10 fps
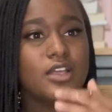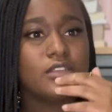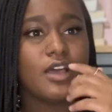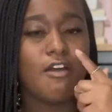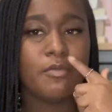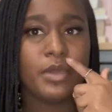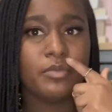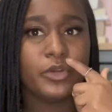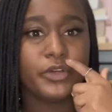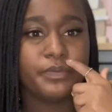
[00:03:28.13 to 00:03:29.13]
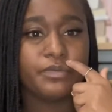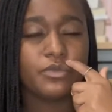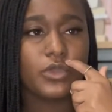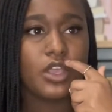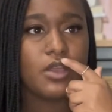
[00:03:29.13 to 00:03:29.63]
So I remember
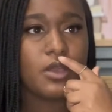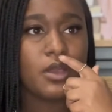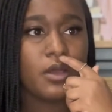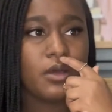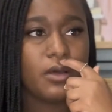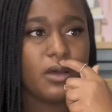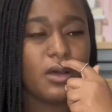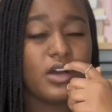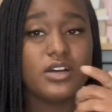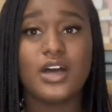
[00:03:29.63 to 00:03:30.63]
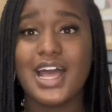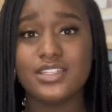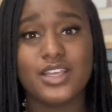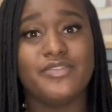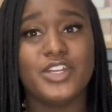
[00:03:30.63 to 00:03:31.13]
I
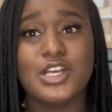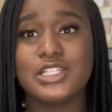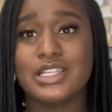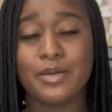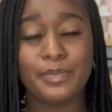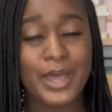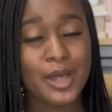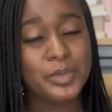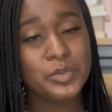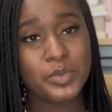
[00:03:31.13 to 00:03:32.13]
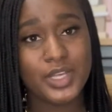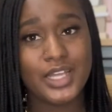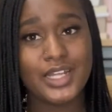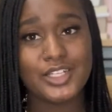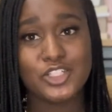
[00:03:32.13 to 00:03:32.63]
saw videos about people
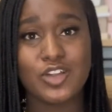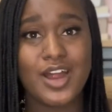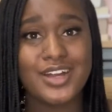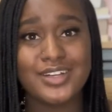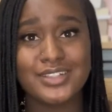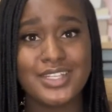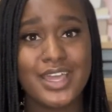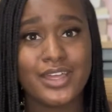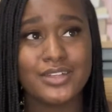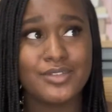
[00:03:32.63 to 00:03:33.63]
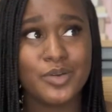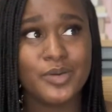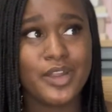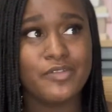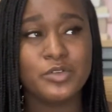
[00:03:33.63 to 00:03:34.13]
getting shark attacked or
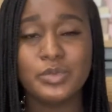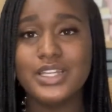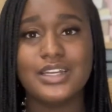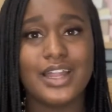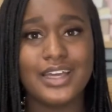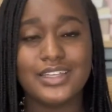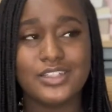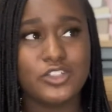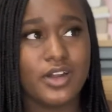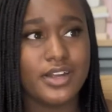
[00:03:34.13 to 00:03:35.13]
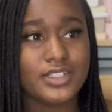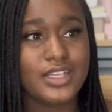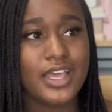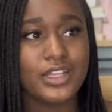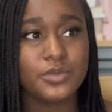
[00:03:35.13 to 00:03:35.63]
whatever. We did not get shark
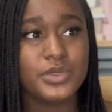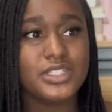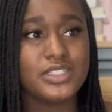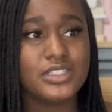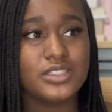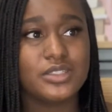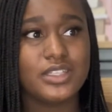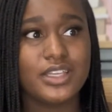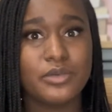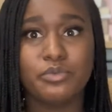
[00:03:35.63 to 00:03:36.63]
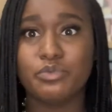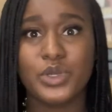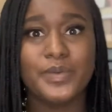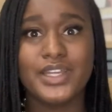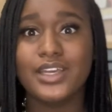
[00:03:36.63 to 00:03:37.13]
attacked.
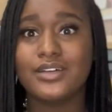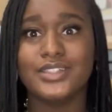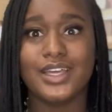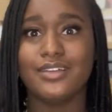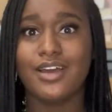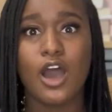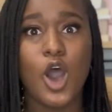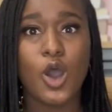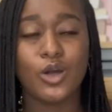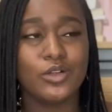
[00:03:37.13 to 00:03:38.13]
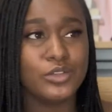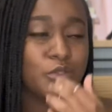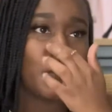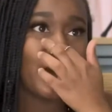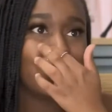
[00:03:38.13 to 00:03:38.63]
We were yelled at all
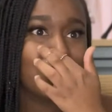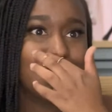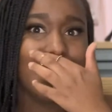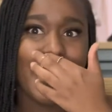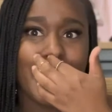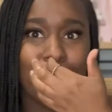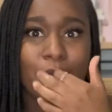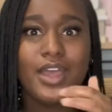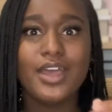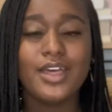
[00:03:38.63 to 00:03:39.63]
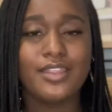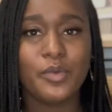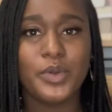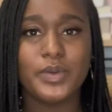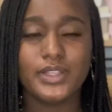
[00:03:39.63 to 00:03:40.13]
throughout the time that
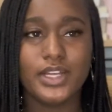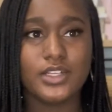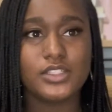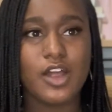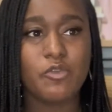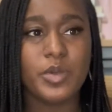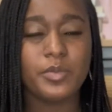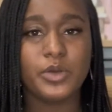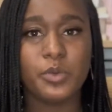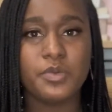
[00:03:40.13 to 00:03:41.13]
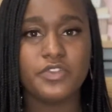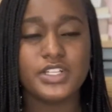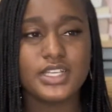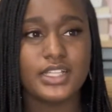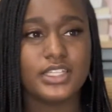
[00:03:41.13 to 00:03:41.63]
we were there. So I remember when we
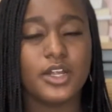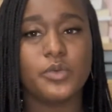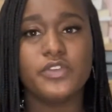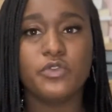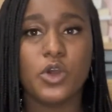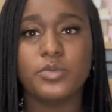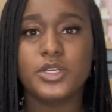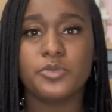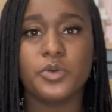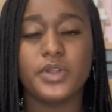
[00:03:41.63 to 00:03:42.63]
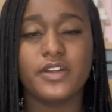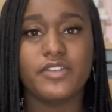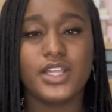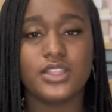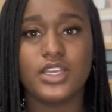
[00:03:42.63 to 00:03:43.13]
first got there, we formed up or whatever,
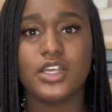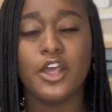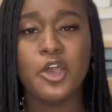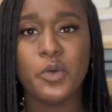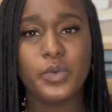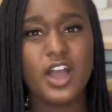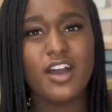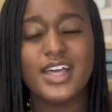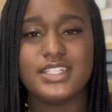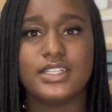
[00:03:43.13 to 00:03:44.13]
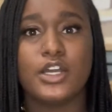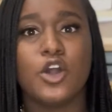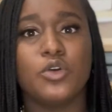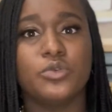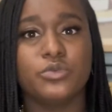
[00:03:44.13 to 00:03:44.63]
and then we all had to
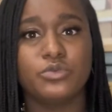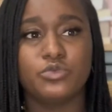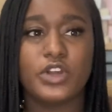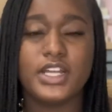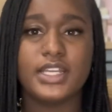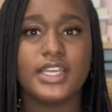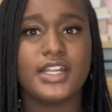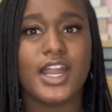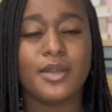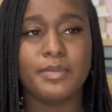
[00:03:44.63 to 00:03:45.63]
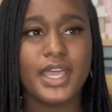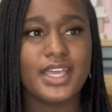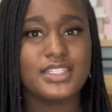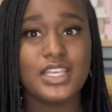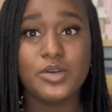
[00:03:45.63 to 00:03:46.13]
go run and get our
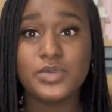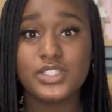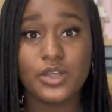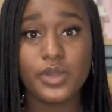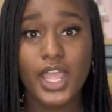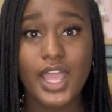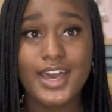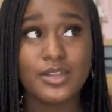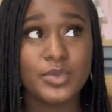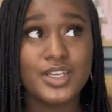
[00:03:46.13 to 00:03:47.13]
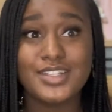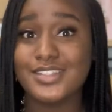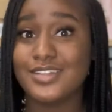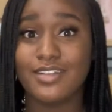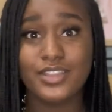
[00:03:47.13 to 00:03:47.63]
bags. It was so chaotic
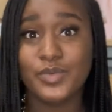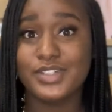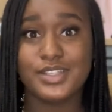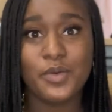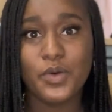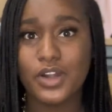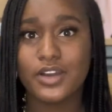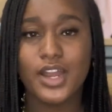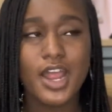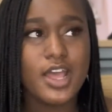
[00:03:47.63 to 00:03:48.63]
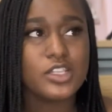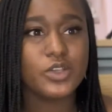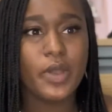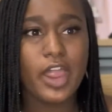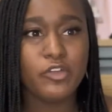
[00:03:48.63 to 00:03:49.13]
because nothing was in order.
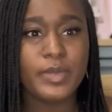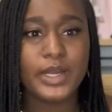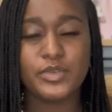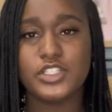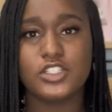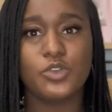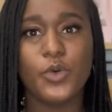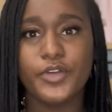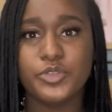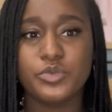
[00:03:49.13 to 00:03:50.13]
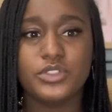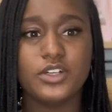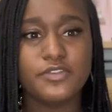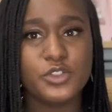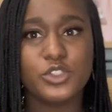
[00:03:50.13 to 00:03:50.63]
So everybody was just going through
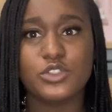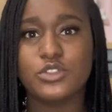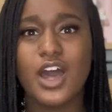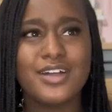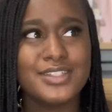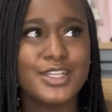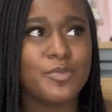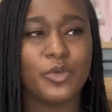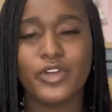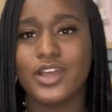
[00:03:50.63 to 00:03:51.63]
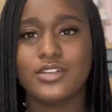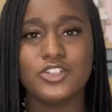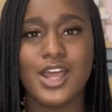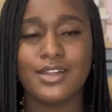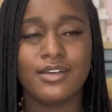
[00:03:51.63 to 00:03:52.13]
duffels, tossing them around,
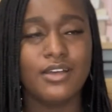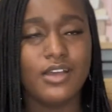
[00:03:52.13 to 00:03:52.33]
trying to